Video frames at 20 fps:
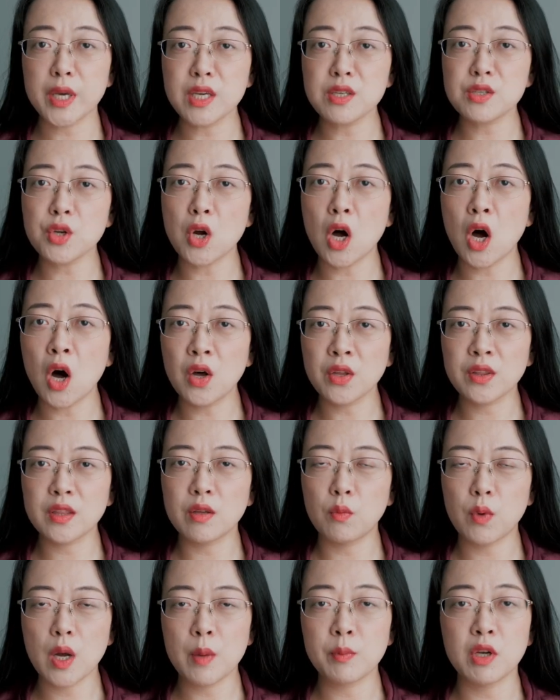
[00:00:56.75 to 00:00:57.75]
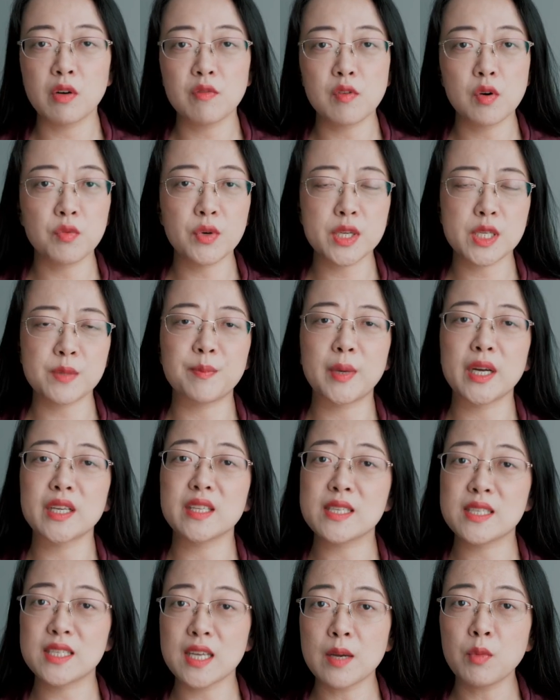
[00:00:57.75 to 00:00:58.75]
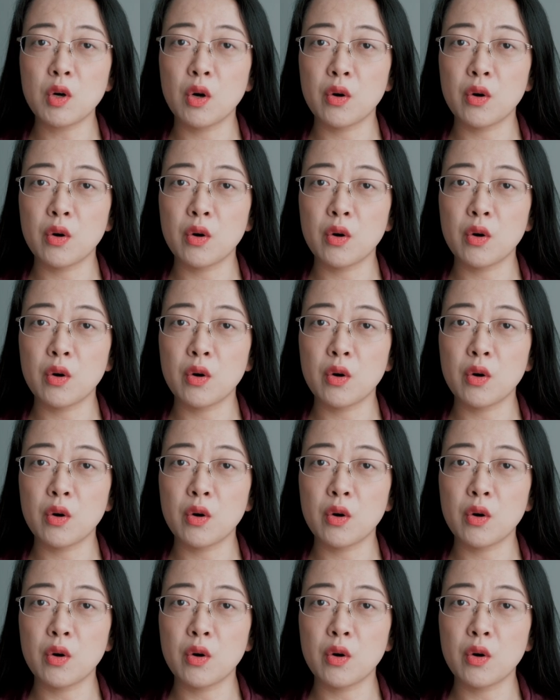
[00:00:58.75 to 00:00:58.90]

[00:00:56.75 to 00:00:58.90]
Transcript: based on the web novel written by the same